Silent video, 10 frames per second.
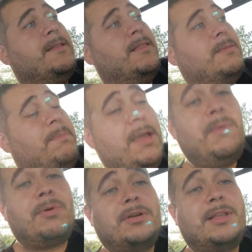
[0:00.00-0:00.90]
the big
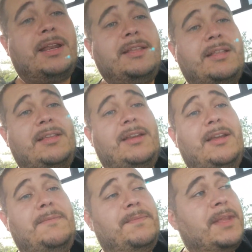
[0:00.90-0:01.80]
work that I did
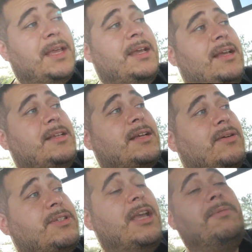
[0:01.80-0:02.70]
today is I
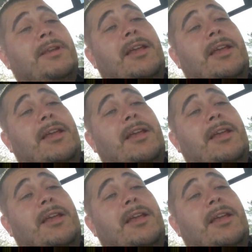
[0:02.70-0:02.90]
was able to